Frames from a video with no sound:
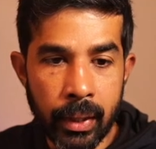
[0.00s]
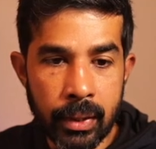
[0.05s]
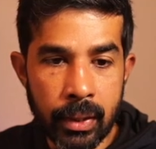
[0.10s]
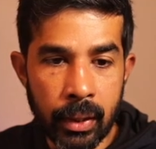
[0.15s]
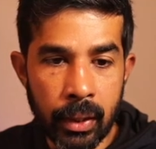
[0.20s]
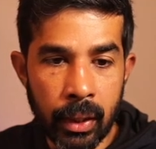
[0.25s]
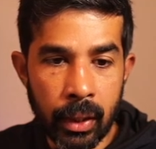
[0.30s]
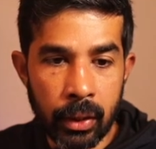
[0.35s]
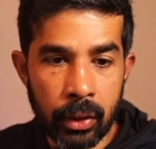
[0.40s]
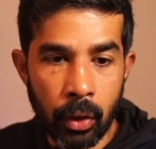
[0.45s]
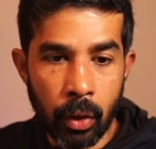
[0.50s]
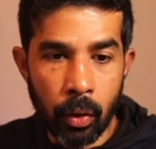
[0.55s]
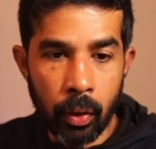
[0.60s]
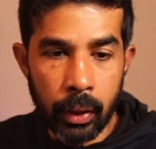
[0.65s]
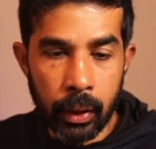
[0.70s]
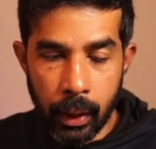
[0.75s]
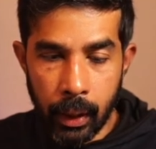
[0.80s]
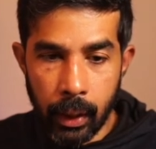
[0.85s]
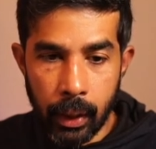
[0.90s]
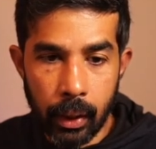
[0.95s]
the
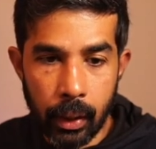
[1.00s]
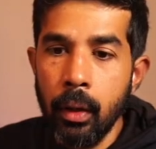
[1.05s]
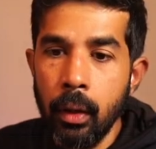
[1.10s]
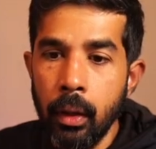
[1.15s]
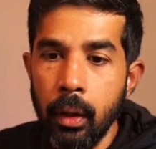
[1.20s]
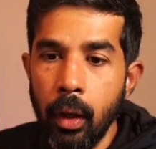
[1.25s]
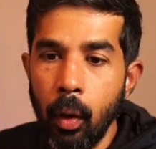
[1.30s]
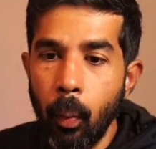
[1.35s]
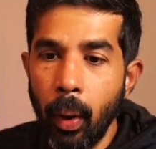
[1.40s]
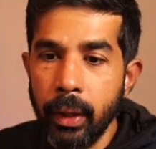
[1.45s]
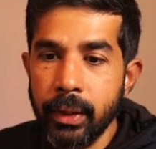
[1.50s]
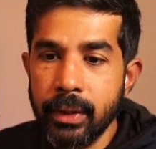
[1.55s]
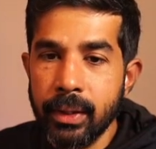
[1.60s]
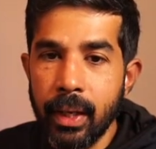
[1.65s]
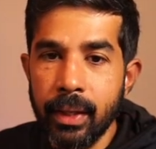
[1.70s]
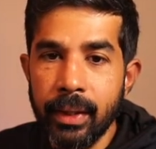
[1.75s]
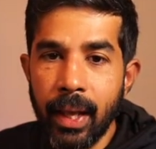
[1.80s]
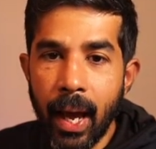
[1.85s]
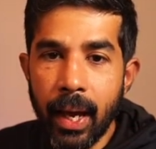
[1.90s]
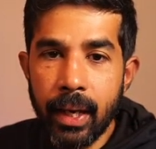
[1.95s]
authority. Now, once
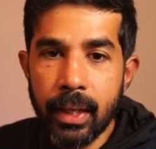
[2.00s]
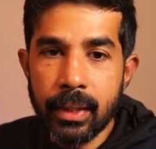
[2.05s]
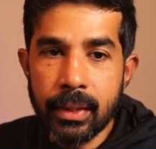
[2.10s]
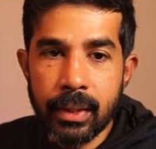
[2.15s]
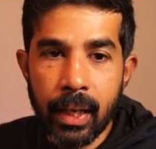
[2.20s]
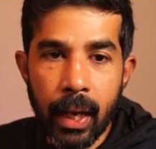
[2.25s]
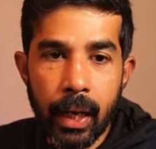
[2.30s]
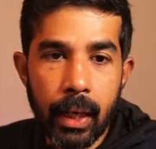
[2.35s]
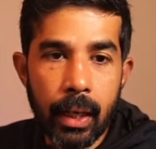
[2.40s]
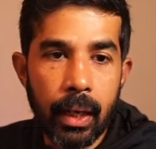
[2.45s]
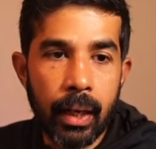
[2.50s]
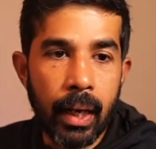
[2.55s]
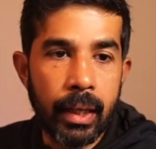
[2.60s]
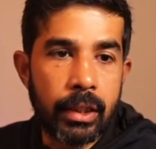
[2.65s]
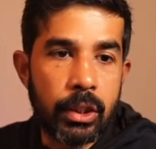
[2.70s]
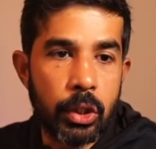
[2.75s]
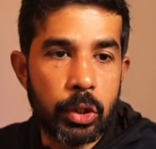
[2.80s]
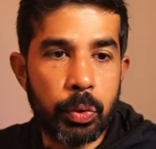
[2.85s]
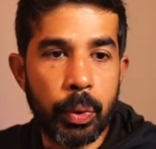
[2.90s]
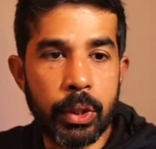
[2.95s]
that is set,
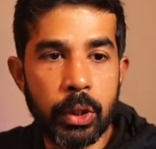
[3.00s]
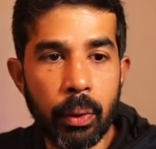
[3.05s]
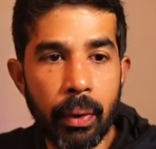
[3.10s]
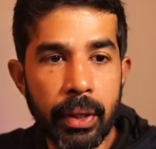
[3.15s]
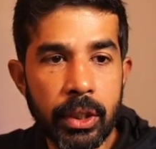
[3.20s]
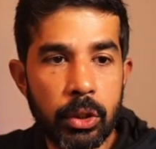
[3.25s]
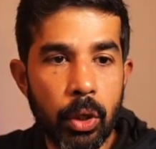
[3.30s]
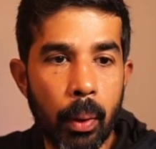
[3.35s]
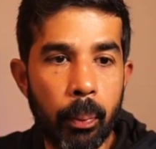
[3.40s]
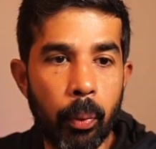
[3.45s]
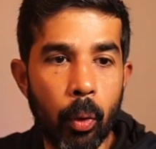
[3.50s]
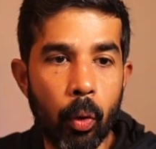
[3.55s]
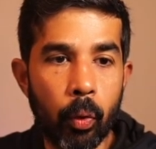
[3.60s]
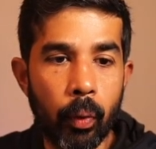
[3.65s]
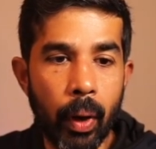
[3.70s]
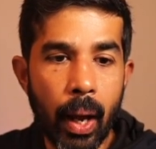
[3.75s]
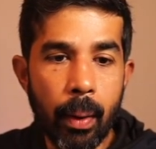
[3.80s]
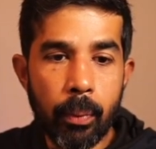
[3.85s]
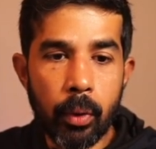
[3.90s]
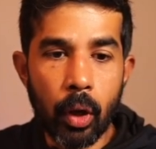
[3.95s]
let's switch over to our
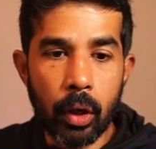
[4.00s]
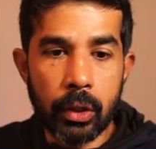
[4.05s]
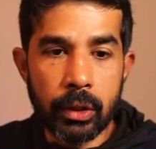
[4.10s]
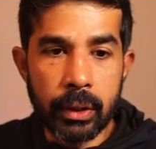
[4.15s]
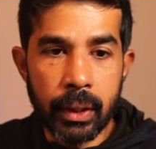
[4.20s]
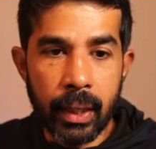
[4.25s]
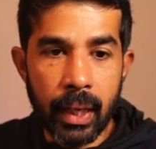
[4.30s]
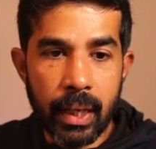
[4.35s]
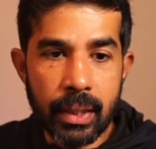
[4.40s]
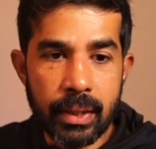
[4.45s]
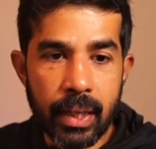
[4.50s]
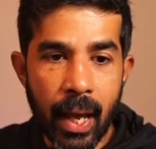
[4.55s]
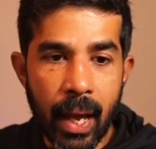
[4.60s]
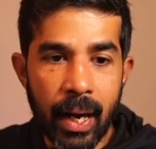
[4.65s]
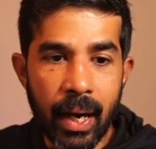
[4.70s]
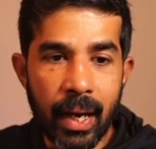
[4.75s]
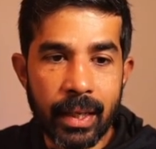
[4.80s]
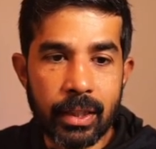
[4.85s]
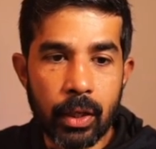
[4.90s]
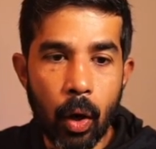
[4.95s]
program.cs and
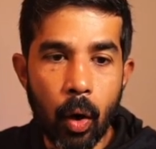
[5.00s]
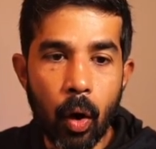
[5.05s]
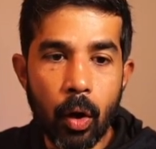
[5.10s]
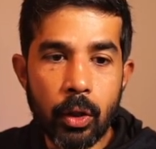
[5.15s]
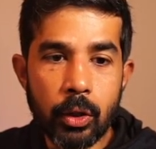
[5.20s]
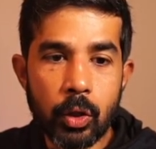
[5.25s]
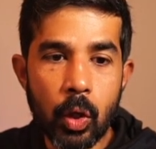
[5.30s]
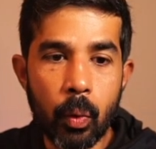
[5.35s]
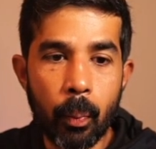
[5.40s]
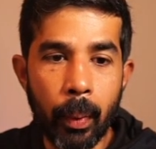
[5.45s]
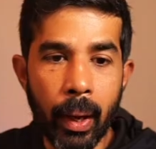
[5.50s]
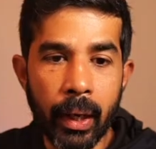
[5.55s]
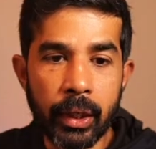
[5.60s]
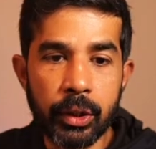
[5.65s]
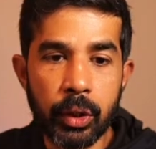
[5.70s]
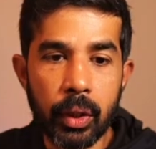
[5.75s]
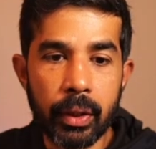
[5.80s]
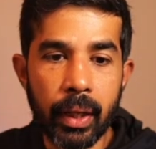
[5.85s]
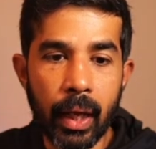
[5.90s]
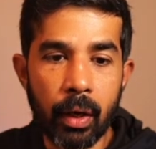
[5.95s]
let's also make
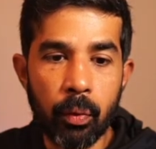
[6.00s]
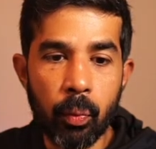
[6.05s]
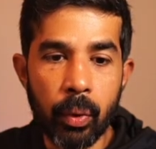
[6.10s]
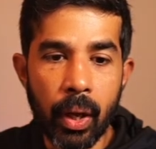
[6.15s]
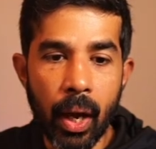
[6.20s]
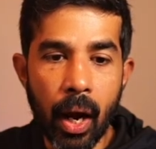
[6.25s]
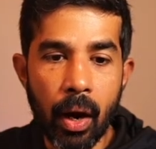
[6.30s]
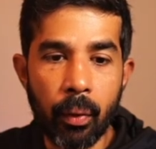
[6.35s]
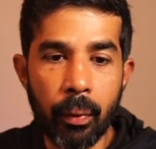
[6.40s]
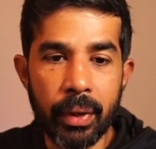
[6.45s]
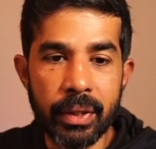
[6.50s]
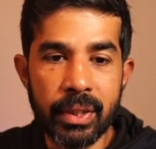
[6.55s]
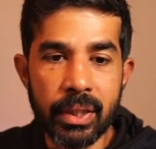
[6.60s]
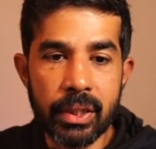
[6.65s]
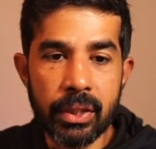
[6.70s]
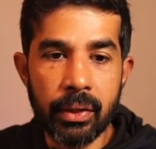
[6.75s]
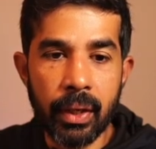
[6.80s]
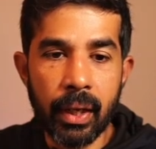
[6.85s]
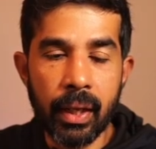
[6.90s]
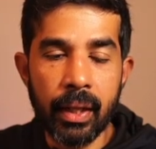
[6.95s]
sure that we are
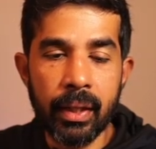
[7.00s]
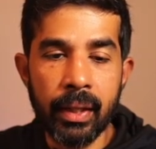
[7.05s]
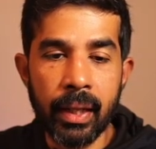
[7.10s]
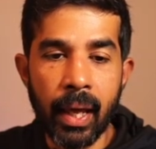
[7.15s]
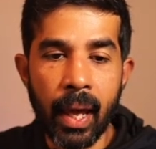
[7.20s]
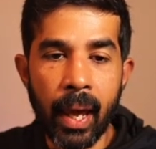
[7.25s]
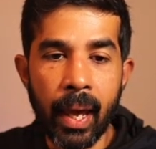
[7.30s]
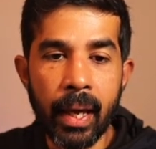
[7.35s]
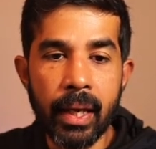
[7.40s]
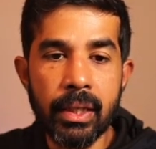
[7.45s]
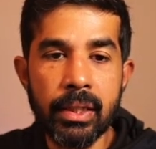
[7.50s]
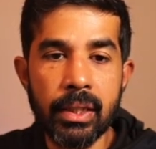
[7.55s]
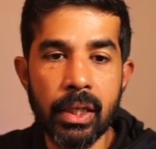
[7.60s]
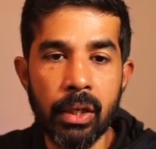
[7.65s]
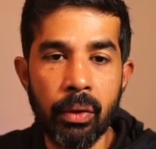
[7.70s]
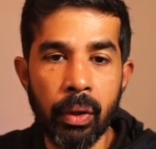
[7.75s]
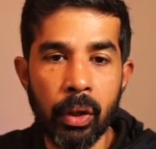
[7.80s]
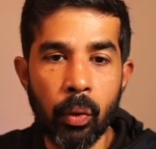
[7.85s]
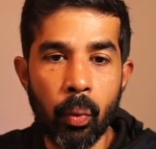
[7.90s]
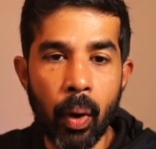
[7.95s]
registering the age
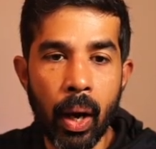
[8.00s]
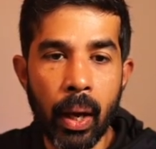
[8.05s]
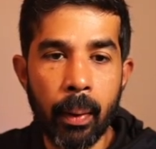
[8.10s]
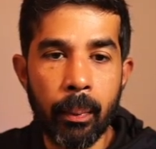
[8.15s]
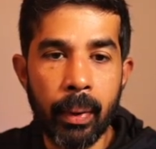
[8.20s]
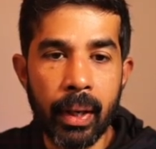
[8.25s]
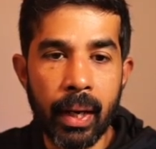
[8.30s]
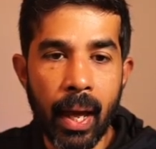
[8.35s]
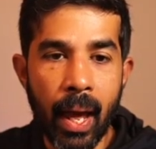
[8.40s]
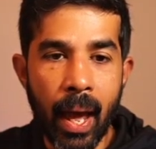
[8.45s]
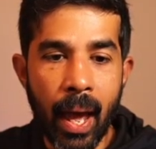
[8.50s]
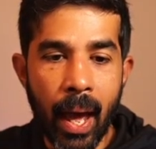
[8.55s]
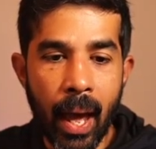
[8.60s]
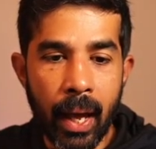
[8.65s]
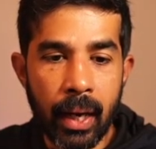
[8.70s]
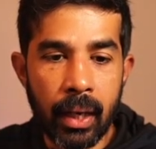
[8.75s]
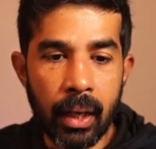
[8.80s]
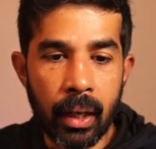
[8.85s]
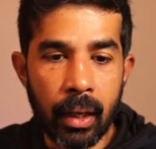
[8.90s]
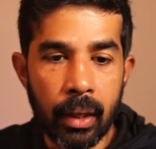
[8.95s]
requirement
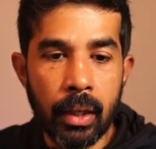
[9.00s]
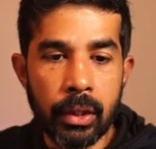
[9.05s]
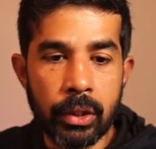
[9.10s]
handler.